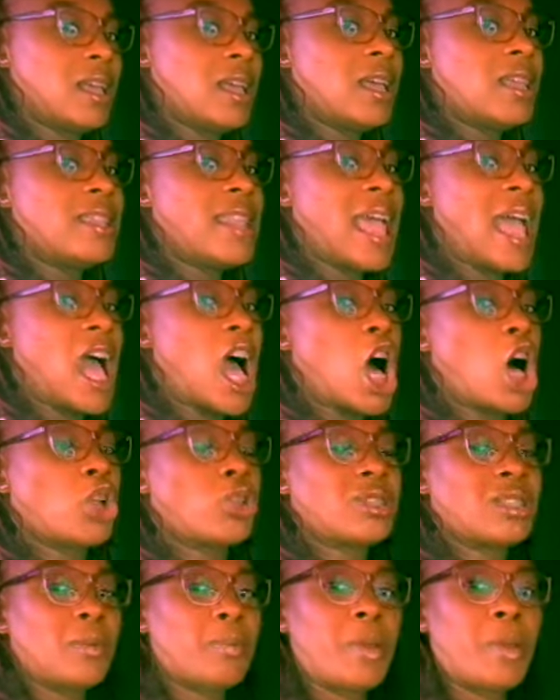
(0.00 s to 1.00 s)
Now,
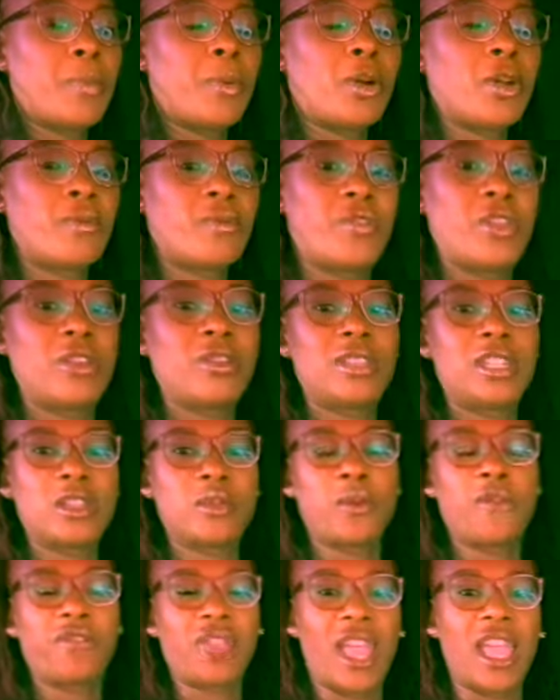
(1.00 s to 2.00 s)
some people confuse this
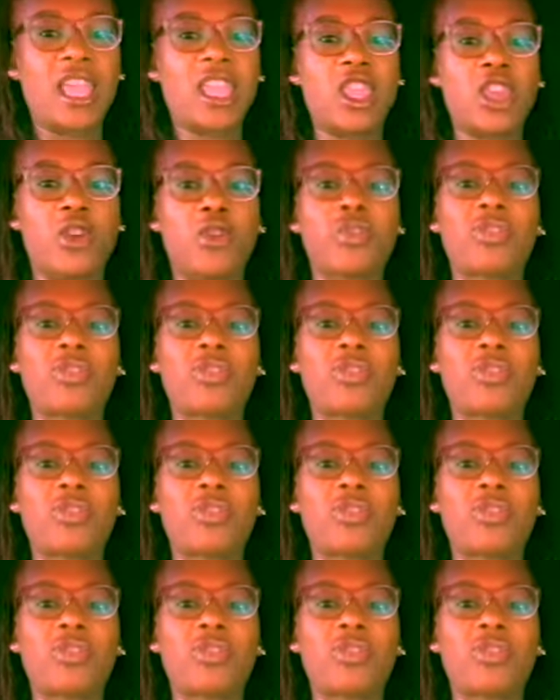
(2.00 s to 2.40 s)
with thank you.